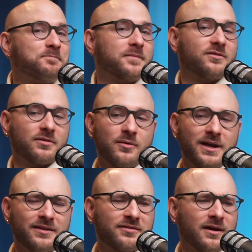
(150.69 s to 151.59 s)
So
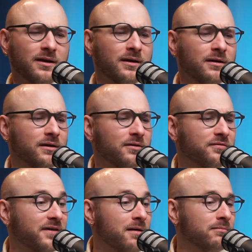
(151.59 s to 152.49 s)
it's uh,
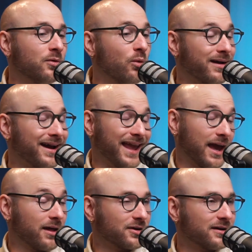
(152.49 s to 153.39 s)
from what I
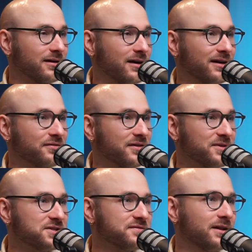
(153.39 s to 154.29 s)
gather uh, from
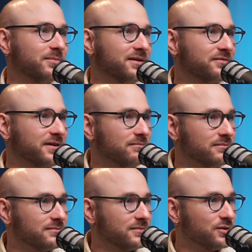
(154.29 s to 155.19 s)
this film and
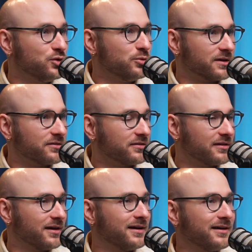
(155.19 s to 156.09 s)
from rumors,
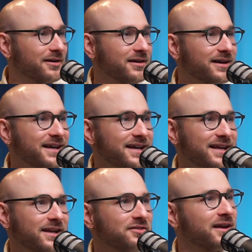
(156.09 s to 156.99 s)
uh,
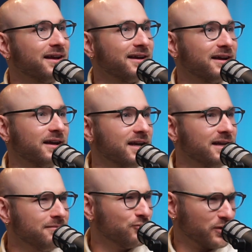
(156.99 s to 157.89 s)
it is a, a
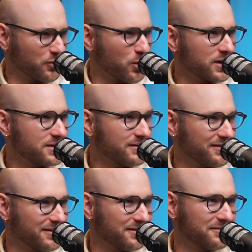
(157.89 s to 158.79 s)
resort. It's
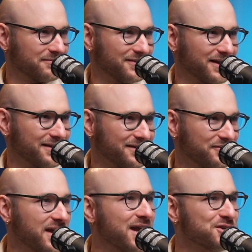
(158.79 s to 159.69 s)
a, like a
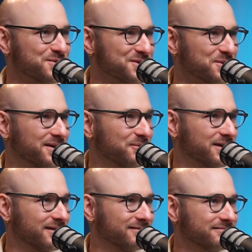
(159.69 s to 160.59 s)
vacation resort
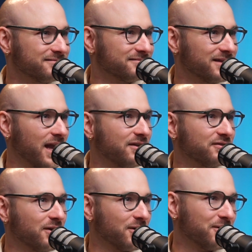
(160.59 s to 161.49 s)
where gays
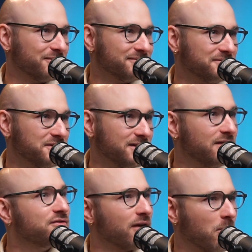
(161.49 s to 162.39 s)
go in
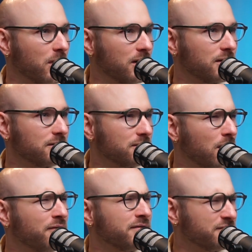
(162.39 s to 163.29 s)
the summer mm-hmm.
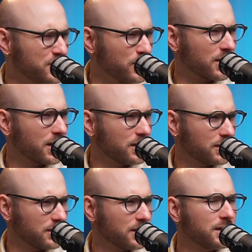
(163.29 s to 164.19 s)
off of New York. Off of New
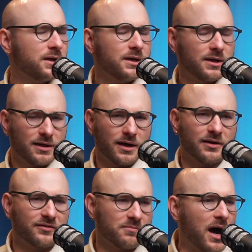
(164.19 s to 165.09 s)
York, yeah. Uh,
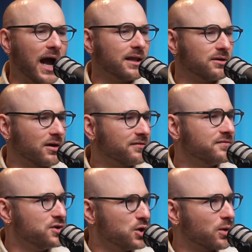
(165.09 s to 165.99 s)
some island off of
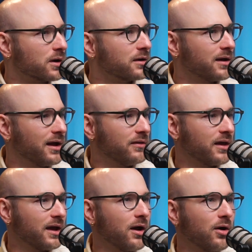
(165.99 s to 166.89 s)
New York, and
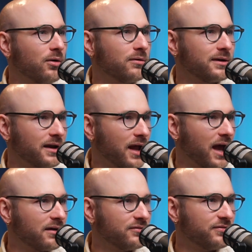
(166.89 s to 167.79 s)
they go and
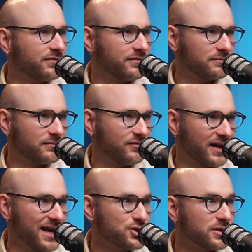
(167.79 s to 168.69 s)
have
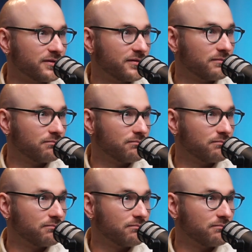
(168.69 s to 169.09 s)
vacations.